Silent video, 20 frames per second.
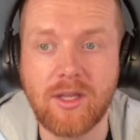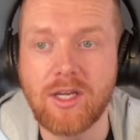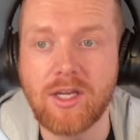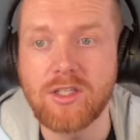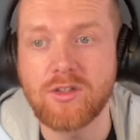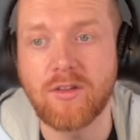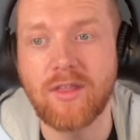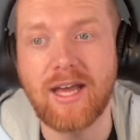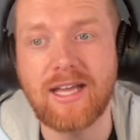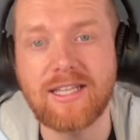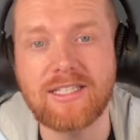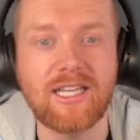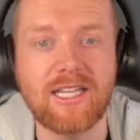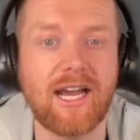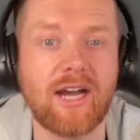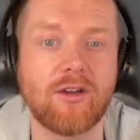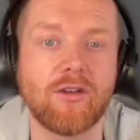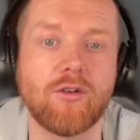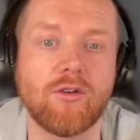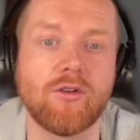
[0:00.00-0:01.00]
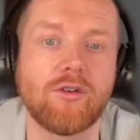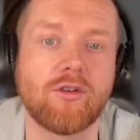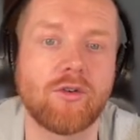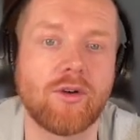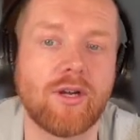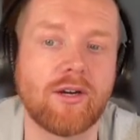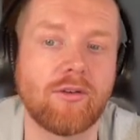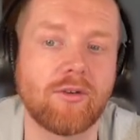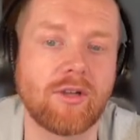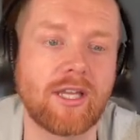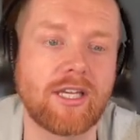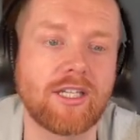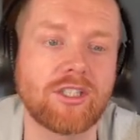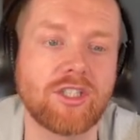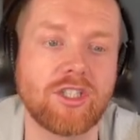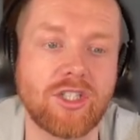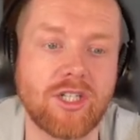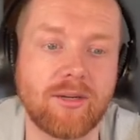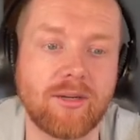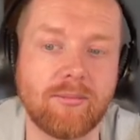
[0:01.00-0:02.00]
So that's how you'd create a
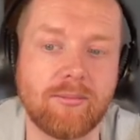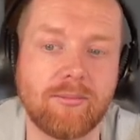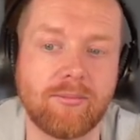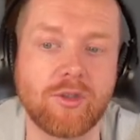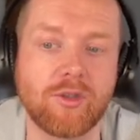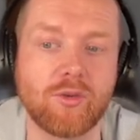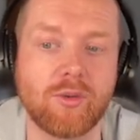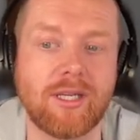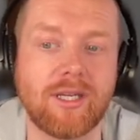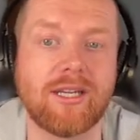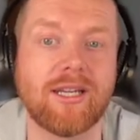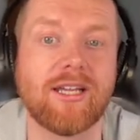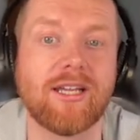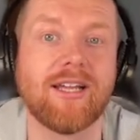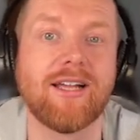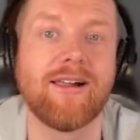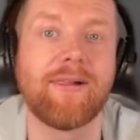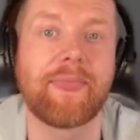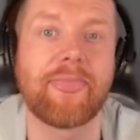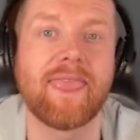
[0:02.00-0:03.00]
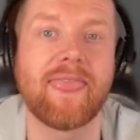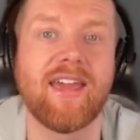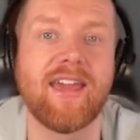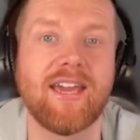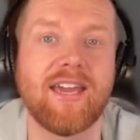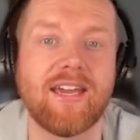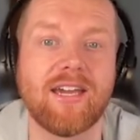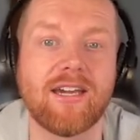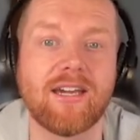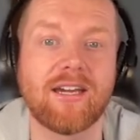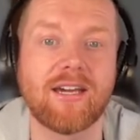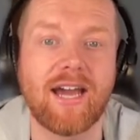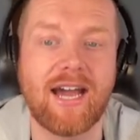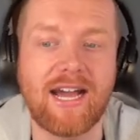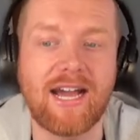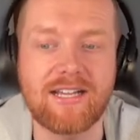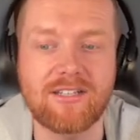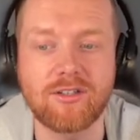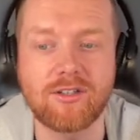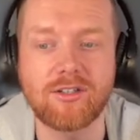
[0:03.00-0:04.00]
relationship between a
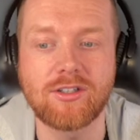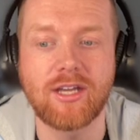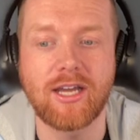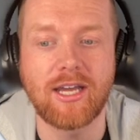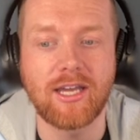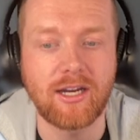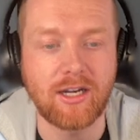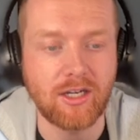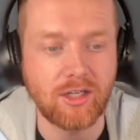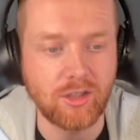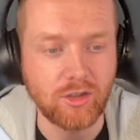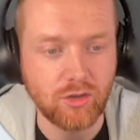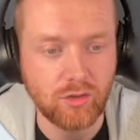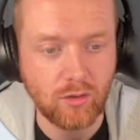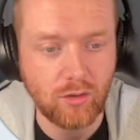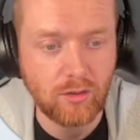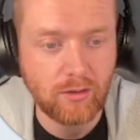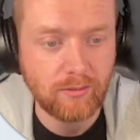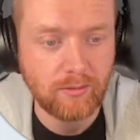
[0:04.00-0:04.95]
hazard and a control.